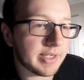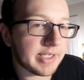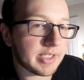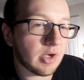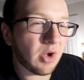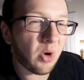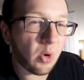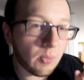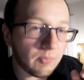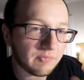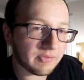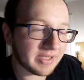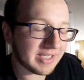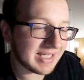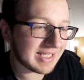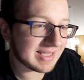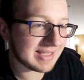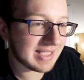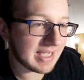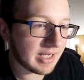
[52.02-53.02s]
I can hopefully
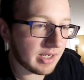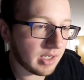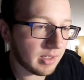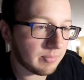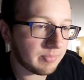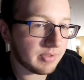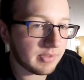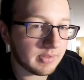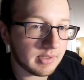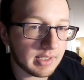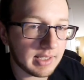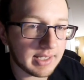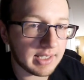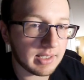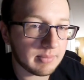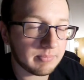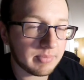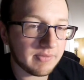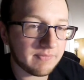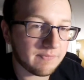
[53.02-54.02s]
get that
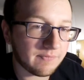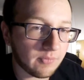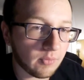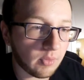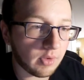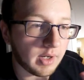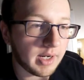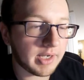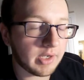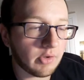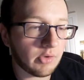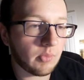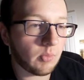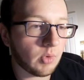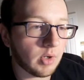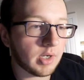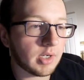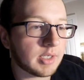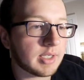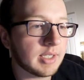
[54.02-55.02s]
up before I go to
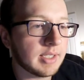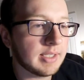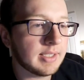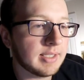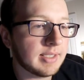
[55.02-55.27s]
work,